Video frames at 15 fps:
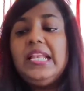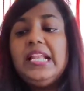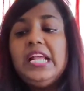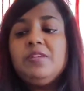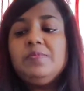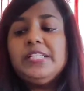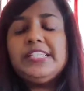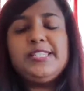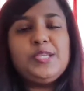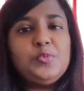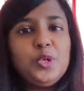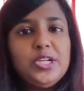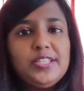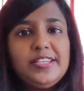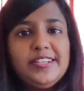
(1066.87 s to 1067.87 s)
let me
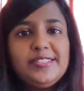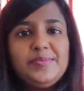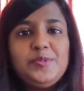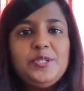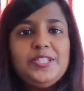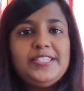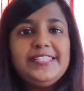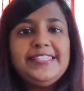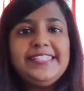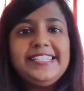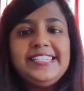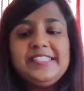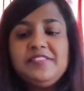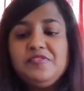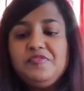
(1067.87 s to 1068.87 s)
see what the other person
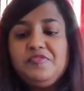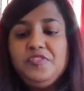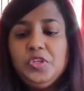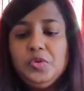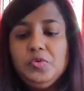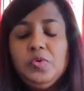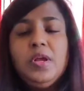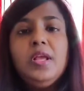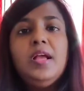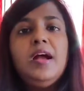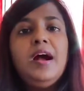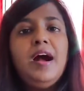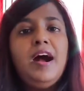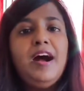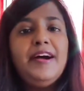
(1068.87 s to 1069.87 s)
thinks of you.
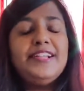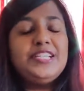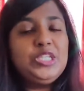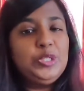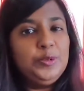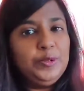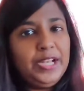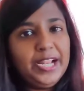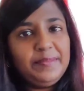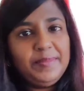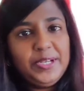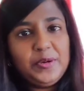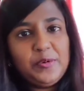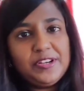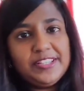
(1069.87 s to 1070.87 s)
Do
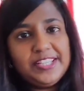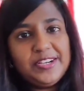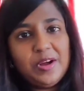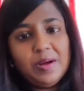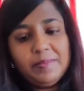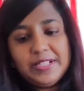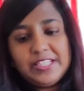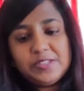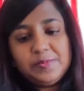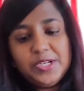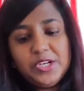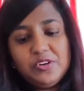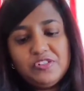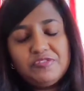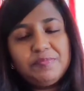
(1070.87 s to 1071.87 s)
let me know in the comments
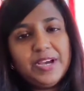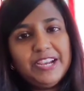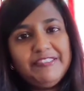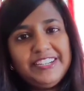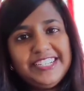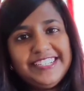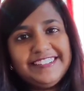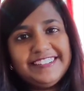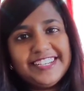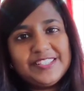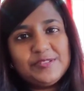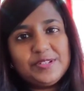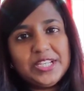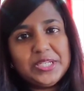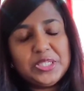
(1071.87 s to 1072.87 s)
below if my reading
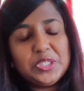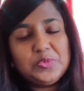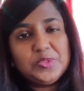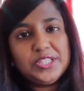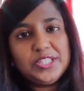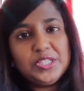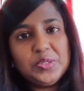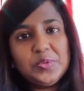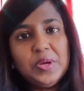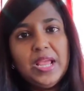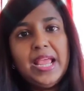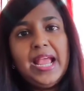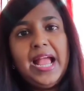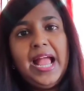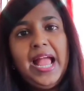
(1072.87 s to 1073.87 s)
resonated with you,
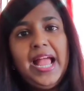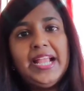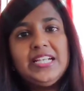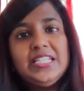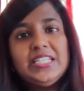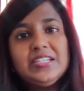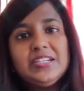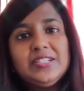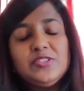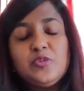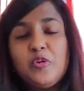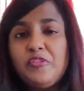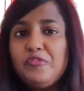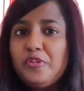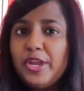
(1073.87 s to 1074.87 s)
and
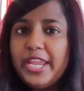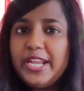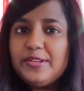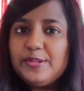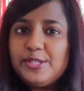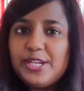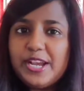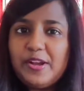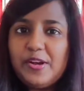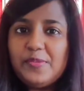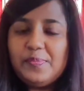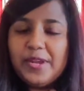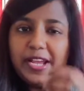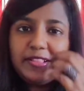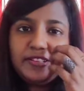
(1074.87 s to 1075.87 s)
don't forget to check
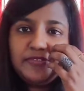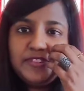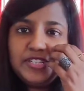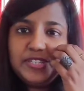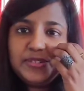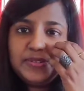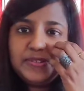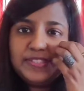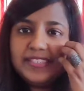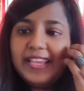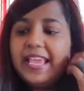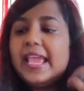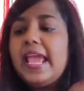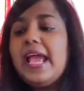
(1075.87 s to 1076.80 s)
out my other videos.